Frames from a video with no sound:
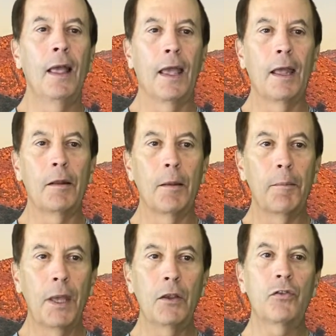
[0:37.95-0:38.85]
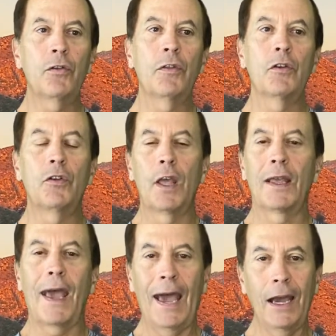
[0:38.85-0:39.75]
And then make sure that you
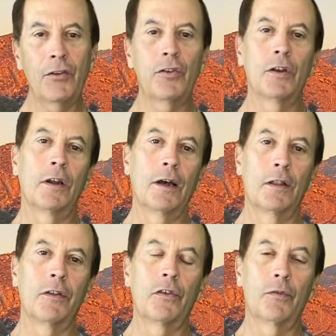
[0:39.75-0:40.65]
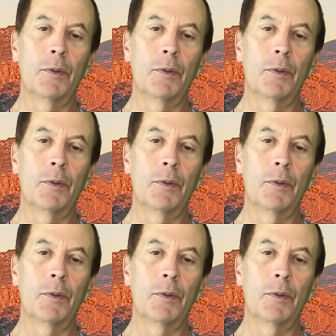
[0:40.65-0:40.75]
take action on this,